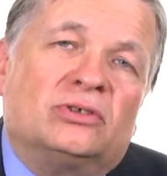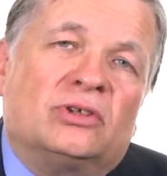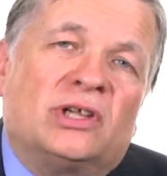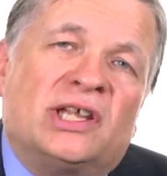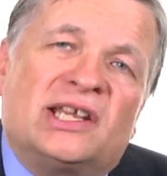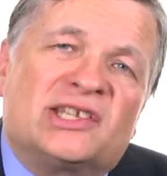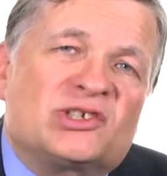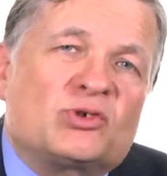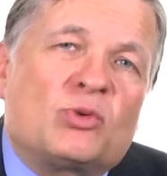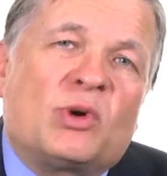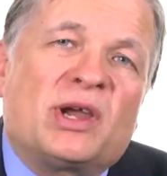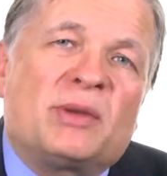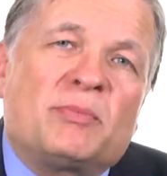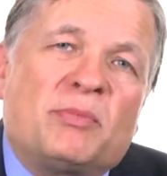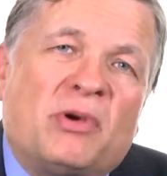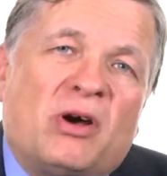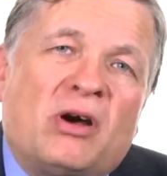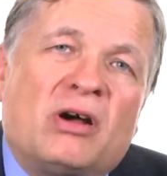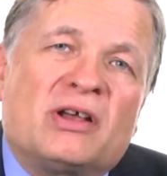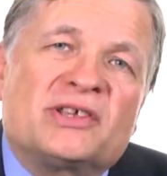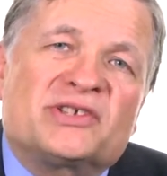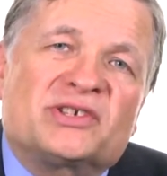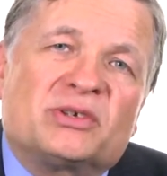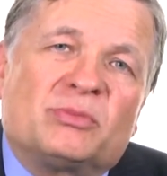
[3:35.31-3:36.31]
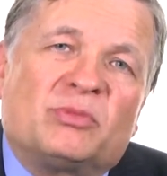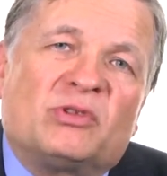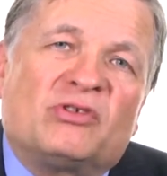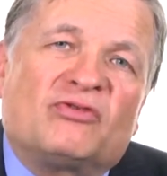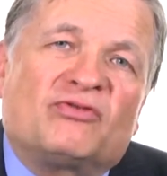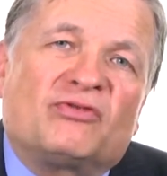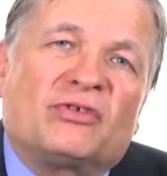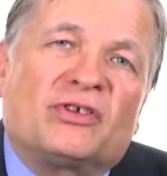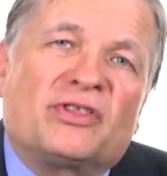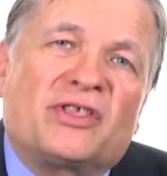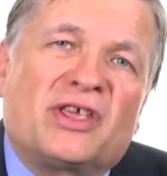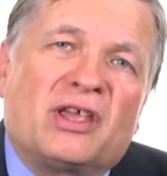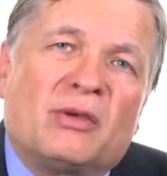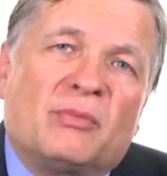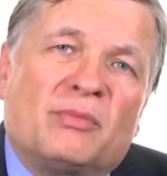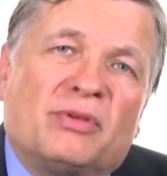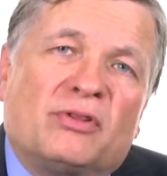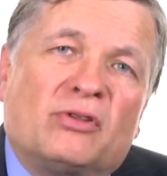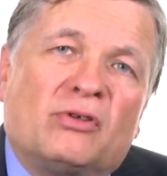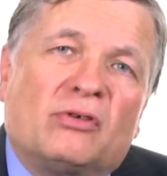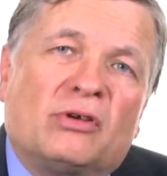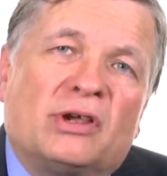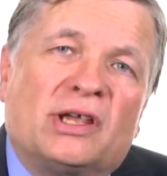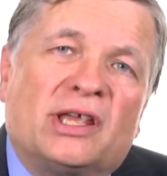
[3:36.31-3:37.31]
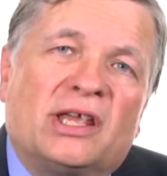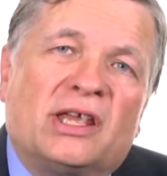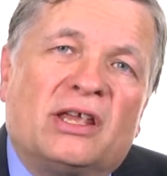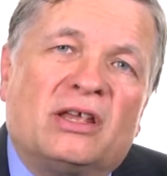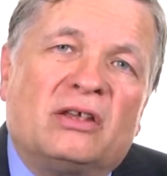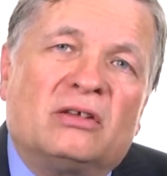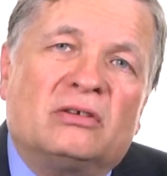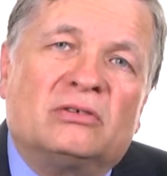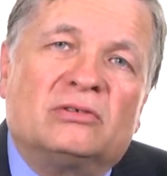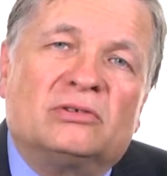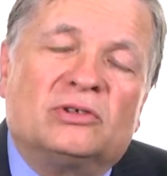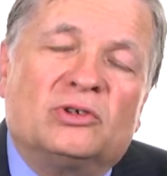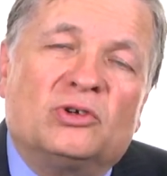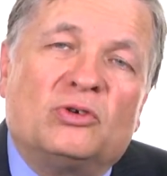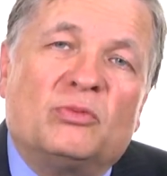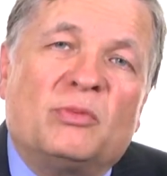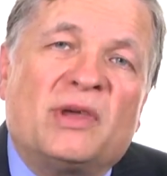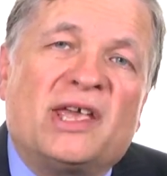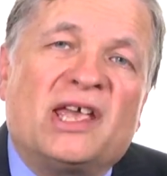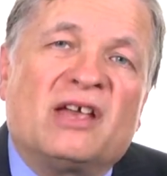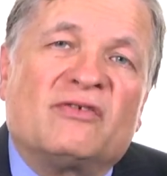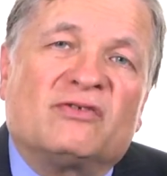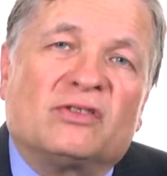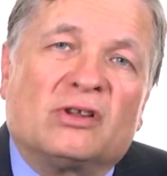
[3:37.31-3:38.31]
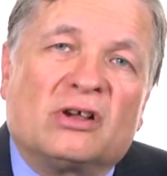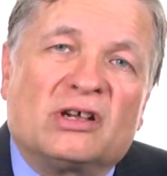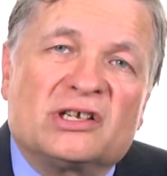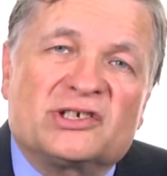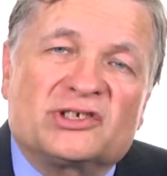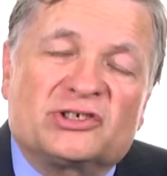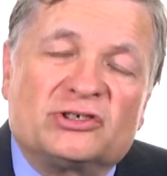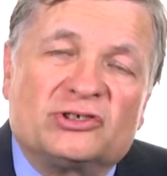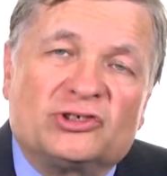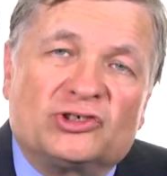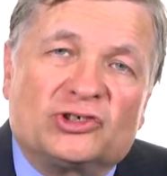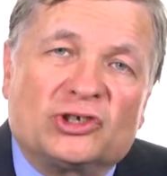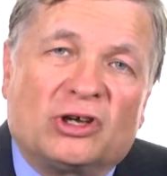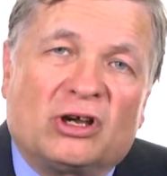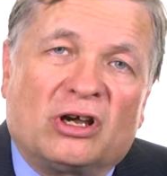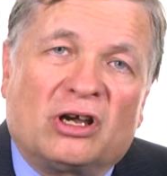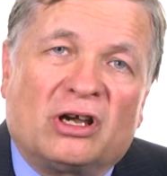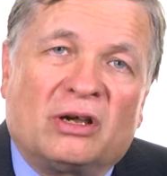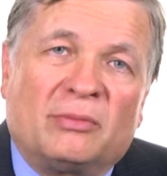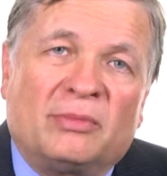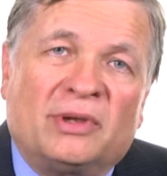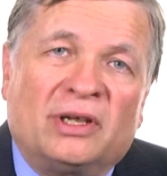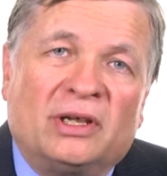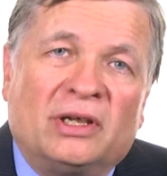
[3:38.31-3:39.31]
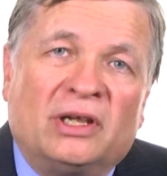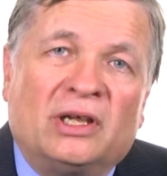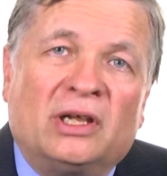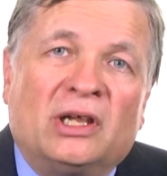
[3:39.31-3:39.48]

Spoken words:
it is quite possible for the employee who may have lost her job